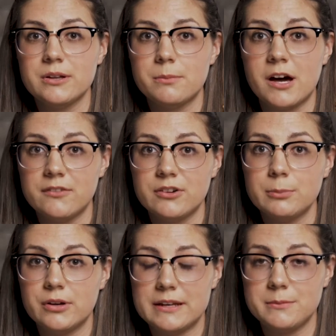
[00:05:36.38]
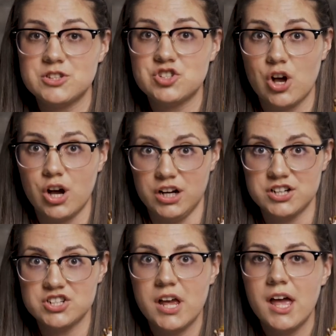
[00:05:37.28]
Potiphar put him in
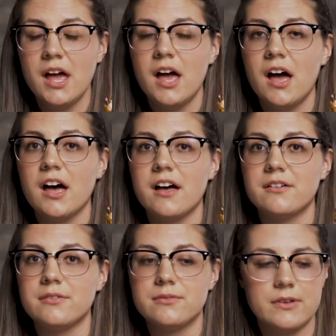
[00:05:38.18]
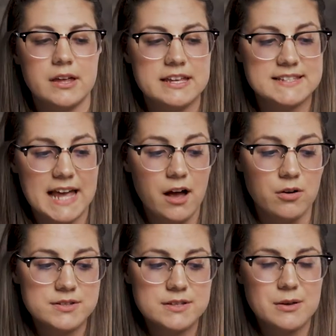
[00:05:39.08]
charge of his
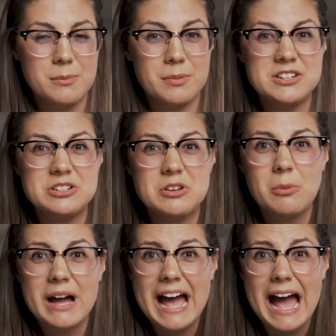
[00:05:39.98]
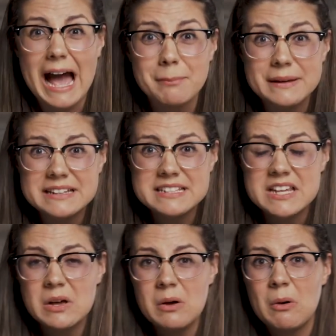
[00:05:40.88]
house. But you know what happened?
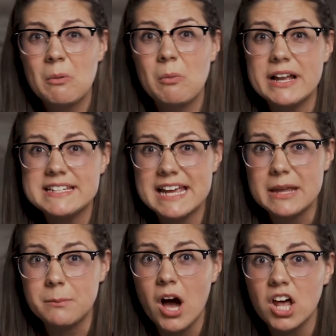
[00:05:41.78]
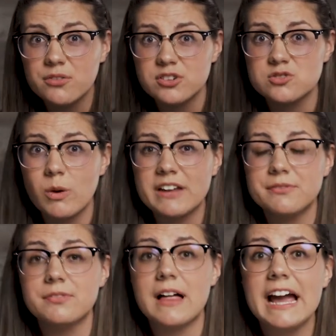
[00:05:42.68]
One day, Potiphar's wife
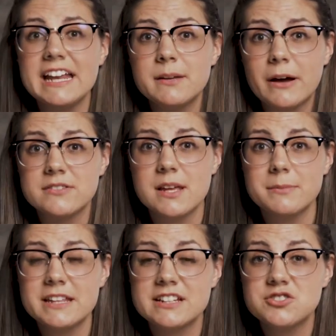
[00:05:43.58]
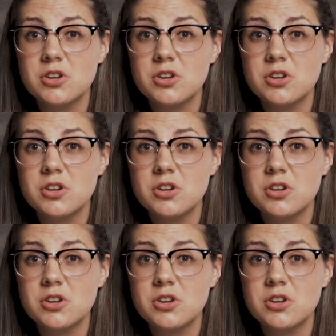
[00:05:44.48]
lied about something that